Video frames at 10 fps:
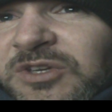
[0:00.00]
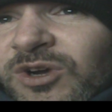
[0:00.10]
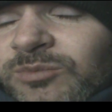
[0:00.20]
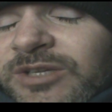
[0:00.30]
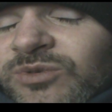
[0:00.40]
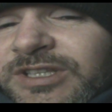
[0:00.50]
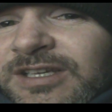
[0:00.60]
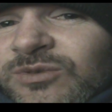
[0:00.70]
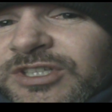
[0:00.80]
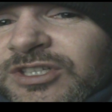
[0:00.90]
Normally what
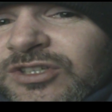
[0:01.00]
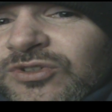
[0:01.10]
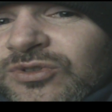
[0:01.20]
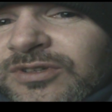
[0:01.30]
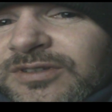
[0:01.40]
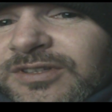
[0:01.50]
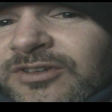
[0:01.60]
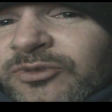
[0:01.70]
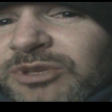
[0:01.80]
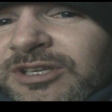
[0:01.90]
they would do,
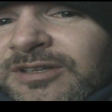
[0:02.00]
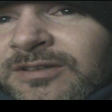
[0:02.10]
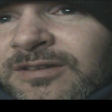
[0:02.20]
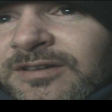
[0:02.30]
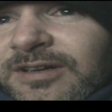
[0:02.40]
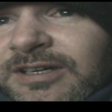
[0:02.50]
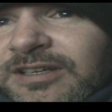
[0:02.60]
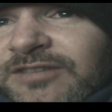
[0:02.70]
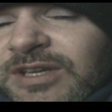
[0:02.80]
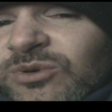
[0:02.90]
you know, being
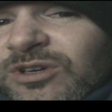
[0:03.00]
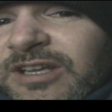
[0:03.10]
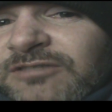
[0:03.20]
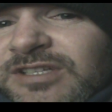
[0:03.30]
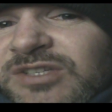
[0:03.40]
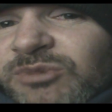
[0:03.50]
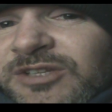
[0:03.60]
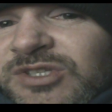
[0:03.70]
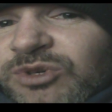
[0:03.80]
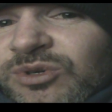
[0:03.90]
if they were a
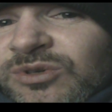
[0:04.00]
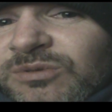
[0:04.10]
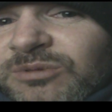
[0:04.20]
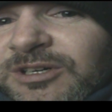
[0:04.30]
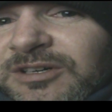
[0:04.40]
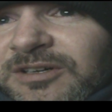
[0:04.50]
responsible